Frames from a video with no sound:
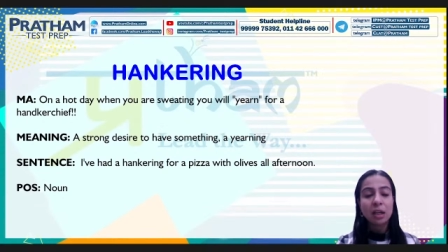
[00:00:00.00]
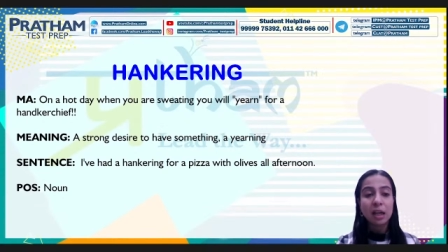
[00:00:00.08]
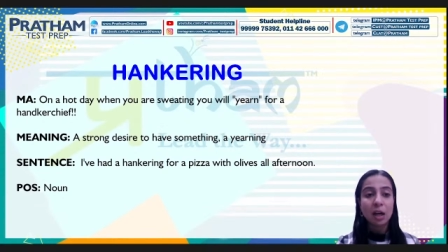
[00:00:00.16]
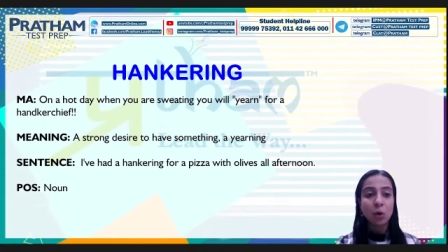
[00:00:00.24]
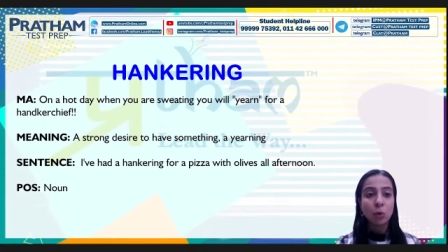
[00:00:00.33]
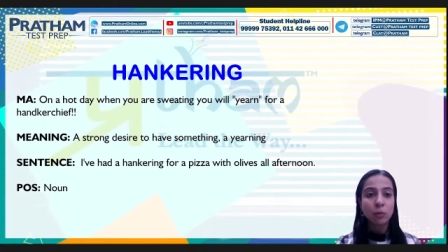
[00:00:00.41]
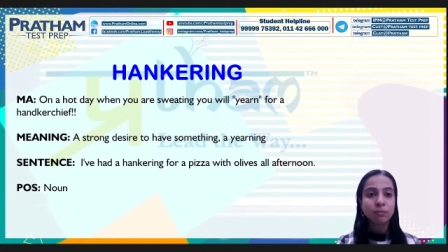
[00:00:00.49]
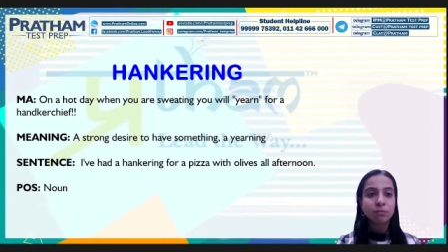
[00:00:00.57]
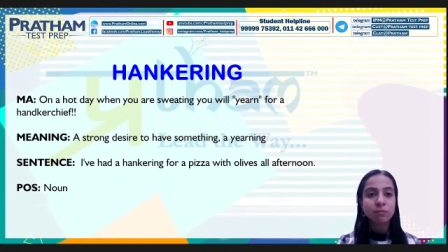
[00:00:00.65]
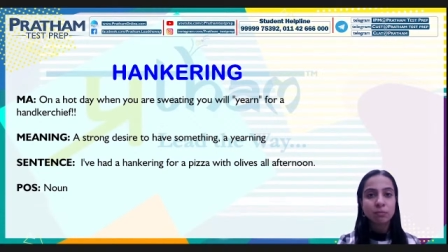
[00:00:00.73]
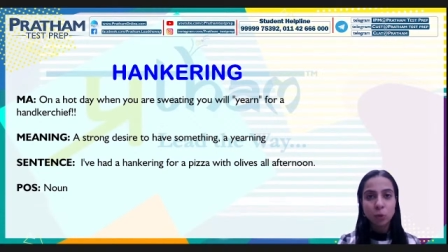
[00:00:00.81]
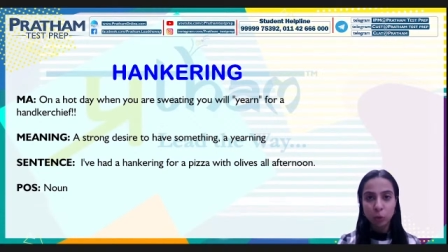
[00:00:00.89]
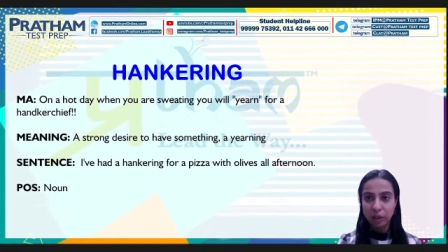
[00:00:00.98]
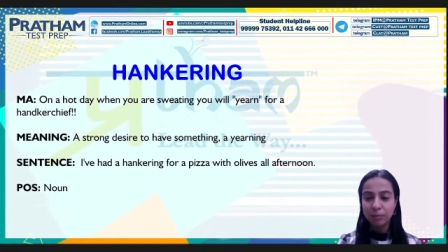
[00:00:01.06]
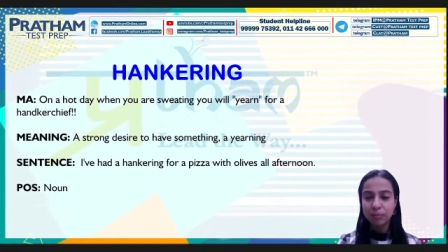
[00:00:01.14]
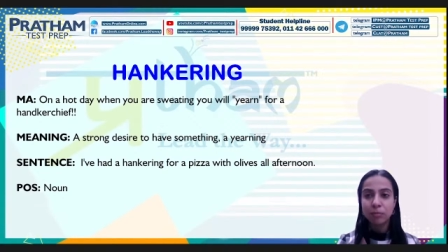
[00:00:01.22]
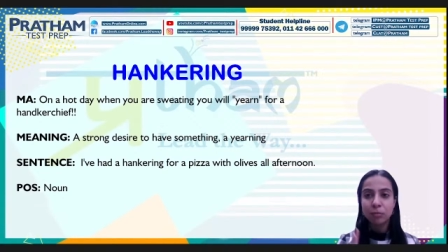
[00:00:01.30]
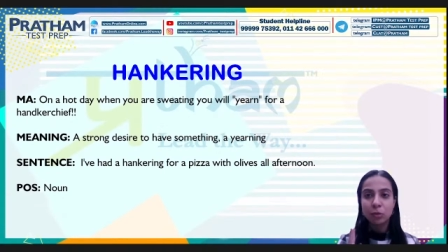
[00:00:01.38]
Now, okay,
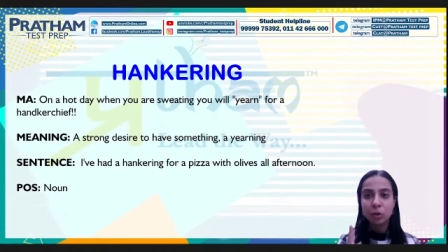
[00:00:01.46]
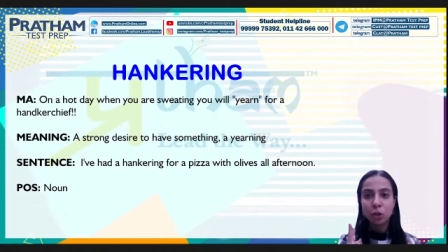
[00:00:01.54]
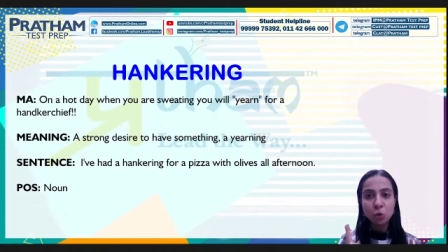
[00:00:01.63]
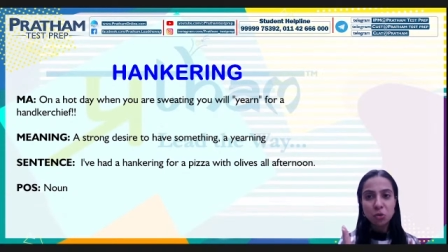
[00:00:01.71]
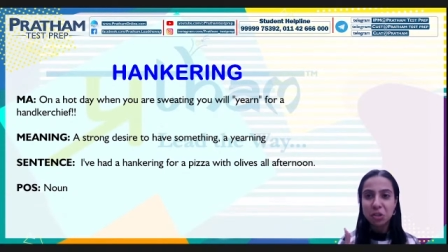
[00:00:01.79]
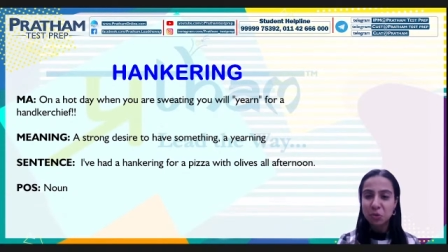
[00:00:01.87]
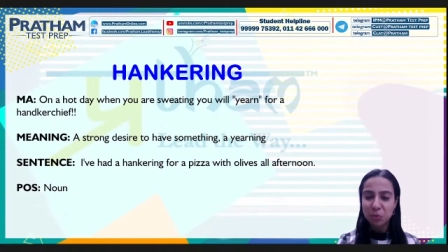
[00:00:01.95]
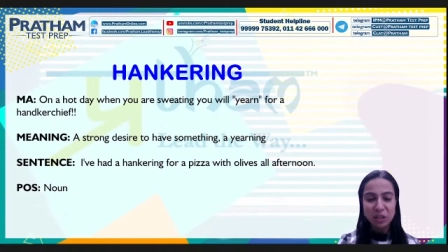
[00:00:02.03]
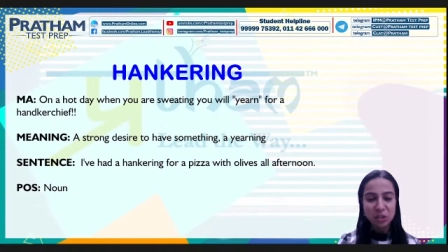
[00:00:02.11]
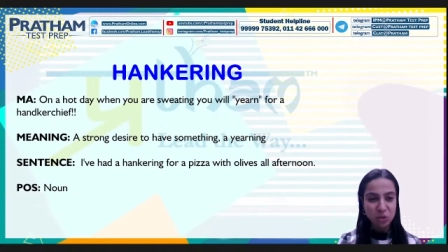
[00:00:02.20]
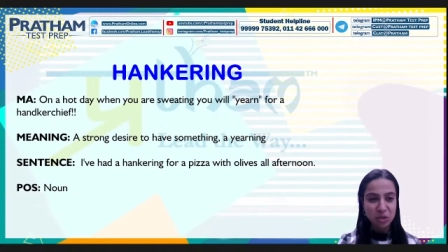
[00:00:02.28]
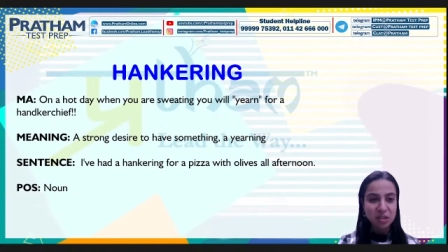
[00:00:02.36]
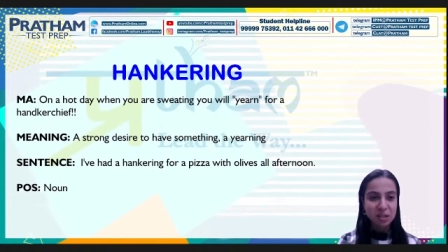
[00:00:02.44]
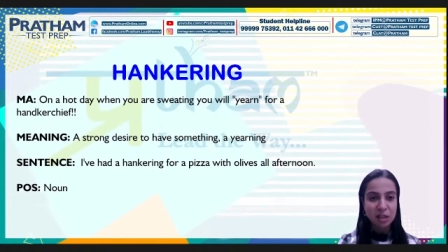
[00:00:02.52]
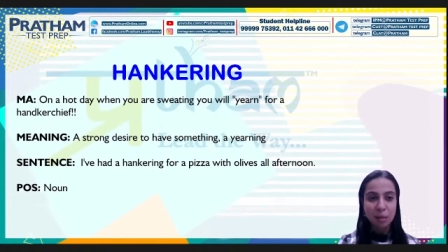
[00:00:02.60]
two situations.